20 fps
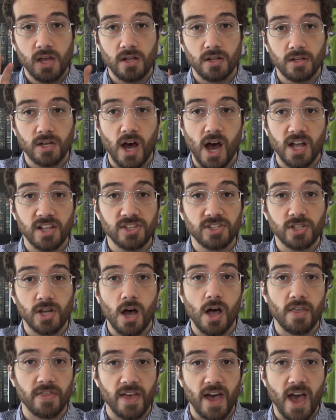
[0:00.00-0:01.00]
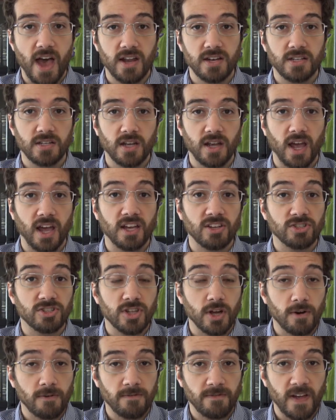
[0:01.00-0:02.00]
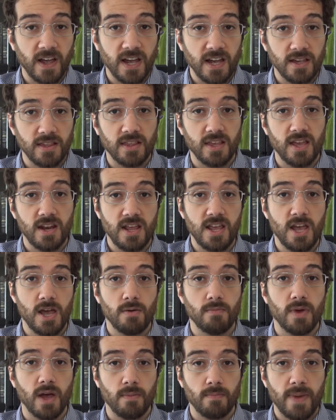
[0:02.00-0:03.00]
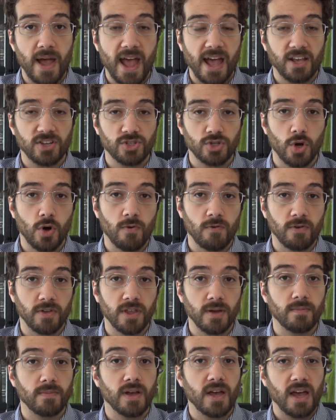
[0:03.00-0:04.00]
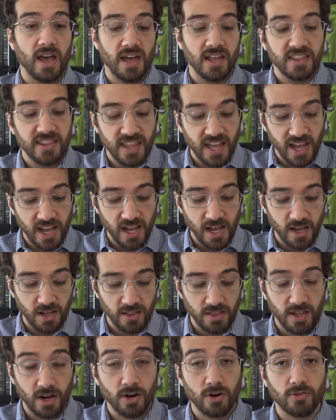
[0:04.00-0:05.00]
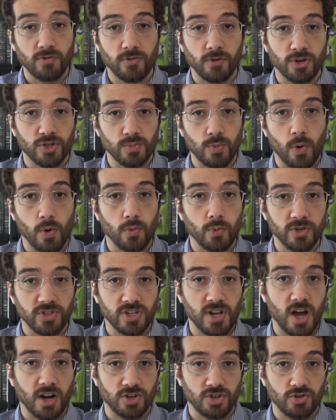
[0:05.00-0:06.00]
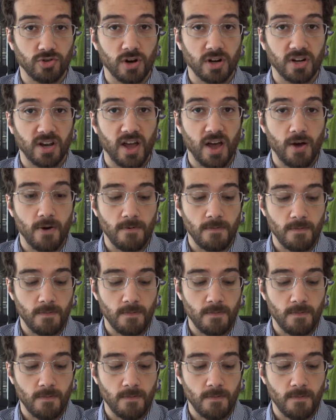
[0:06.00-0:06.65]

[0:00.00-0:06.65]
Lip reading: God saw that as their faith in him and passed over them, and their firstborn was not struck down.